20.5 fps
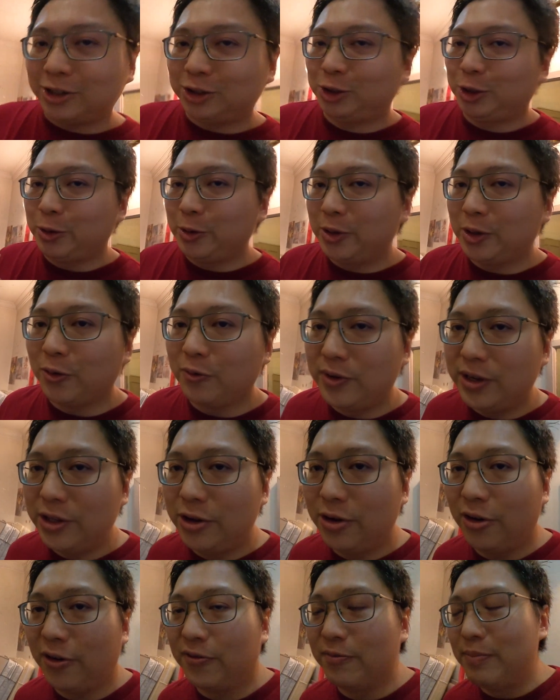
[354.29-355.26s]
can't show you the
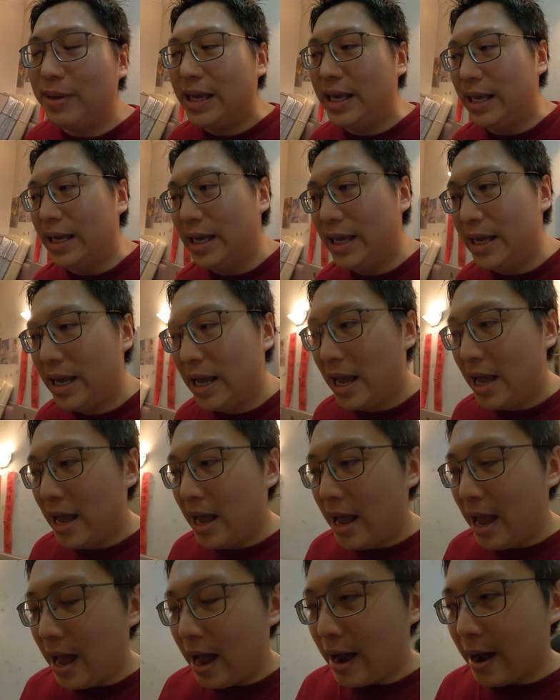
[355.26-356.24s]
video of me
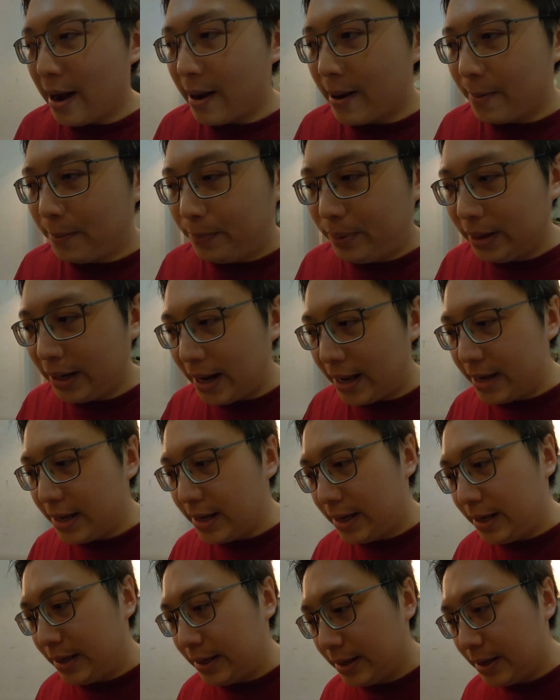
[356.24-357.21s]

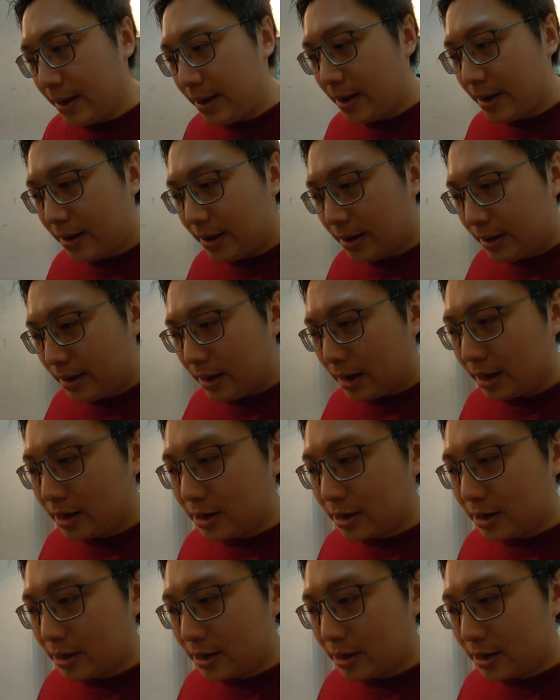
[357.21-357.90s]
playing the